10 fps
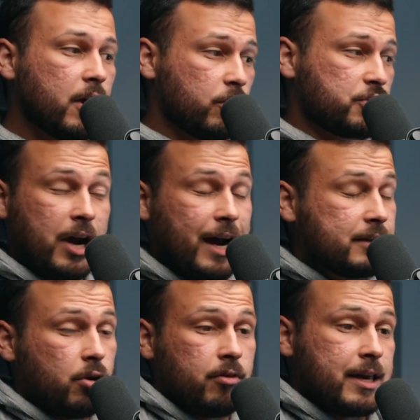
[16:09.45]
which i
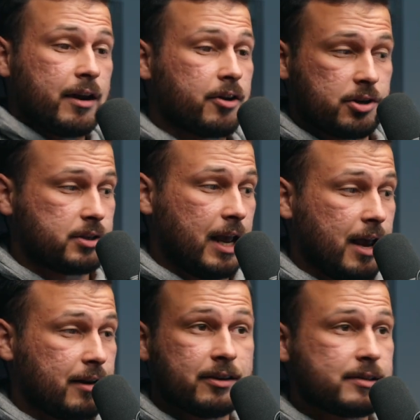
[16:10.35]
totally
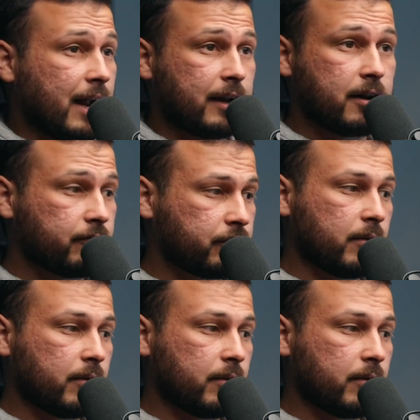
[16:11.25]
understand yeah, listen i come sense.